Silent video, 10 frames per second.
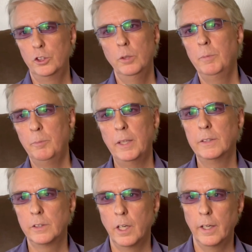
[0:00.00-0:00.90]
should be
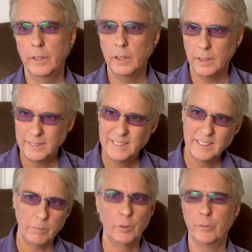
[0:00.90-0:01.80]
based on
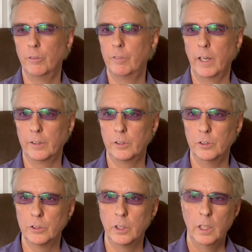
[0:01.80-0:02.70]
several different
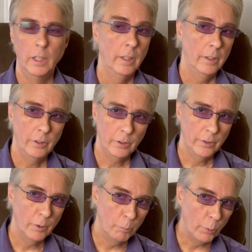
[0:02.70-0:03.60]
factors.
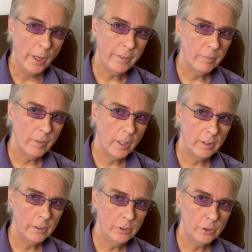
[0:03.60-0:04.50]
The breadth of
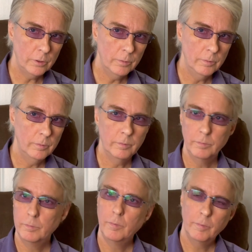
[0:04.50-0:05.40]
knowledge,
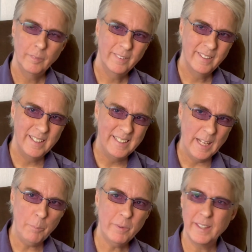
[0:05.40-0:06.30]
the
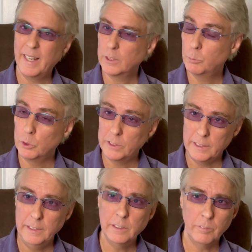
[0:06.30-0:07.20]
depth and
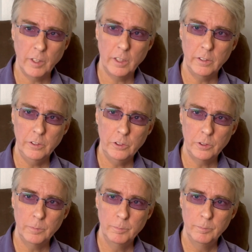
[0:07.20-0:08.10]
expertise of knowledge,